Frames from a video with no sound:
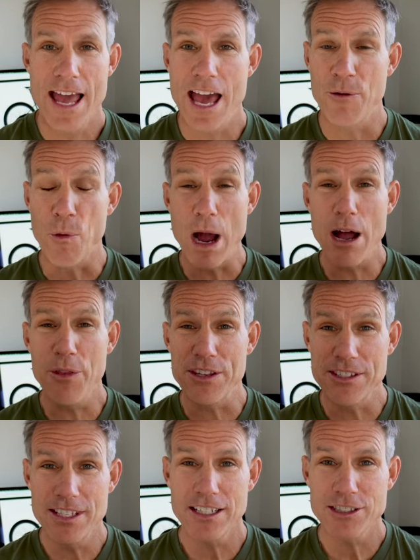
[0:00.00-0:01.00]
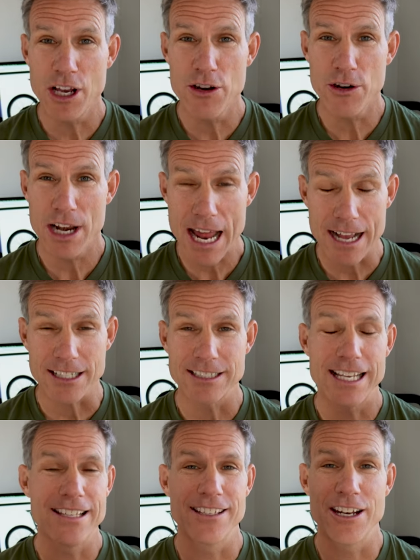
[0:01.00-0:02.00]
And while the
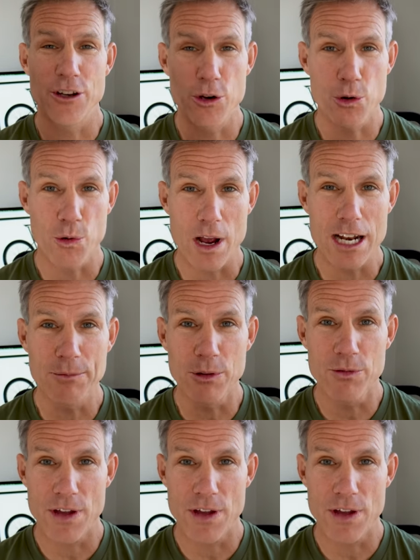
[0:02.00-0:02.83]
600X is an incredible